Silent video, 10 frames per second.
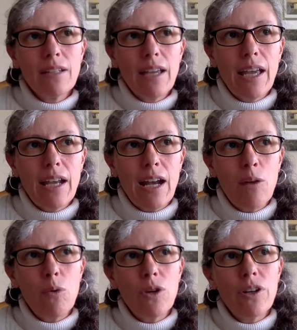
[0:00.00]
And I
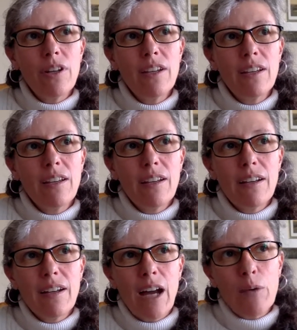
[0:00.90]

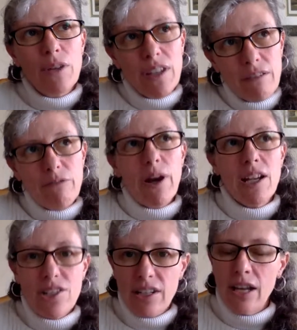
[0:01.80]
would give
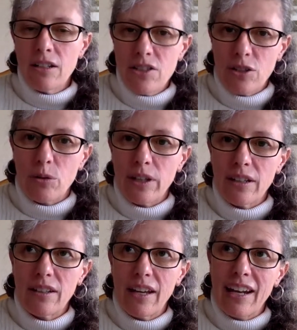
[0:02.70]
rationale to it.
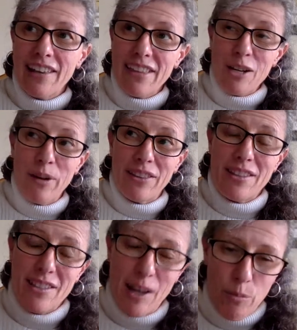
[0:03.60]
And I think about this
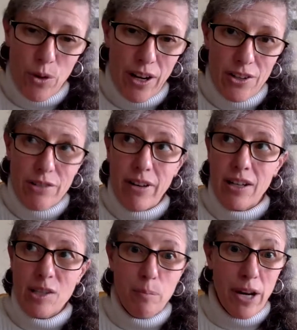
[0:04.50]
a lot more now, Siobhan,
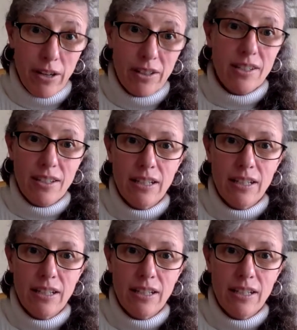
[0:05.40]
as a parent